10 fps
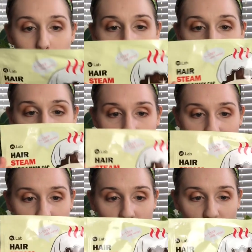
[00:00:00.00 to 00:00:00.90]
but I'm
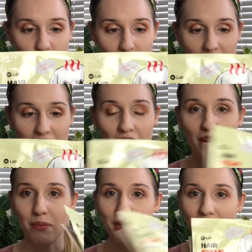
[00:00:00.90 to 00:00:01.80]
excited to try that out
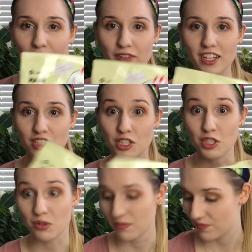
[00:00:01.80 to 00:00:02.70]
that'll be kind of fun to
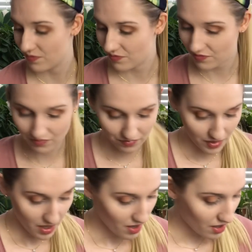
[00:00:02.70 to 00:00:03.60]
do
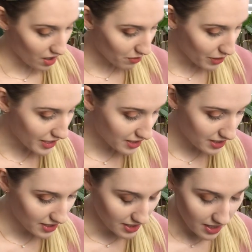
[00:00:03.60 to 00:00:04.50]
all
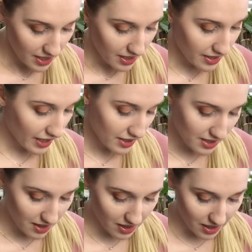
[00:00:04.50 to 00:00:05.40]
right
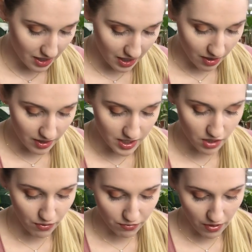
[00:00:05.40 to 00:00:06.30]
next thing here
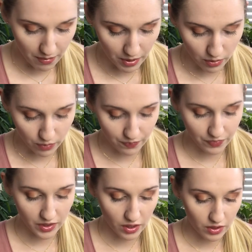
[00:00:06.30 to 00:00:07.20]
is from
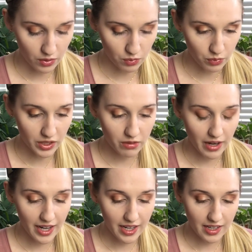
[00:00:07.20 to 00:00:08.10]

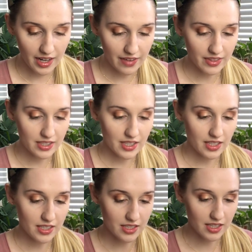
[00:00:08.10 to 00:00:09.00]
Re-Ray, and this
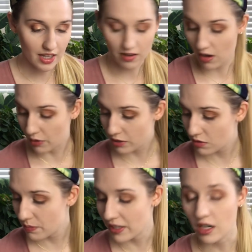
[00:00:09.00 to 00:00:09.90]
is their, oh, this
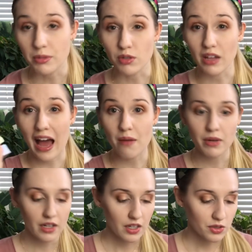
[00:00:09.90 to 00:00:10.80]
was by W
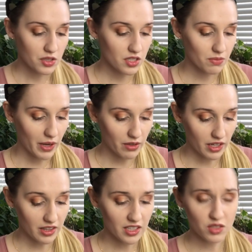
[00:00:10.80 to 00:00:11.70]
Lab. So this is by,
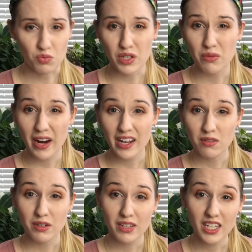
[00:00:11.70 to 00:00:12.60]
I think it's Re-Ray,
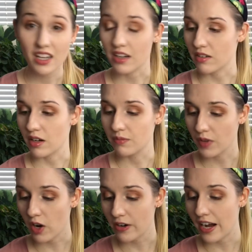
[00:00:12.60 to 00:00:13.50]
Re-Ray? I don't know,
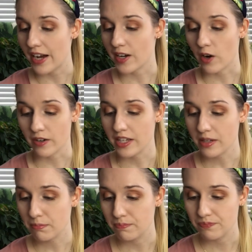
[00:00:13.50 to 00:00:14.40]
R-I-R-E.